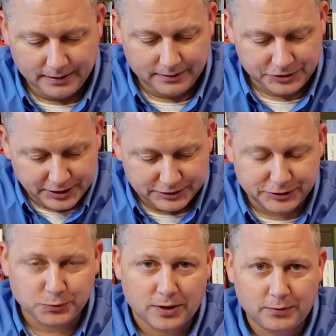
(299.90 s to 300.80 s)

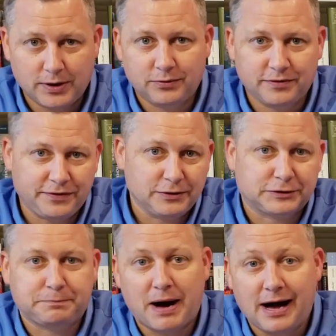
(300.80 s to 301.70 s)
Genesis 1:1
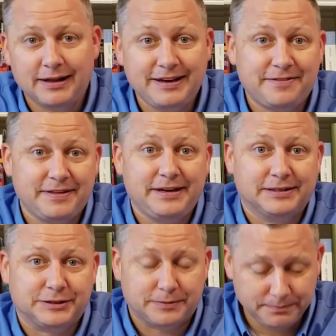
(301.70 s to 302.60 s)
refutes
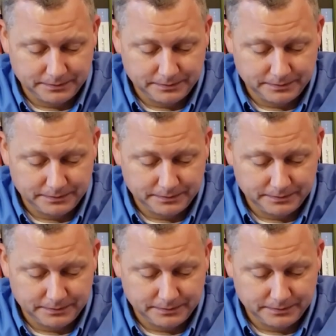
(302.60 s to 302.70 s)
polytheism,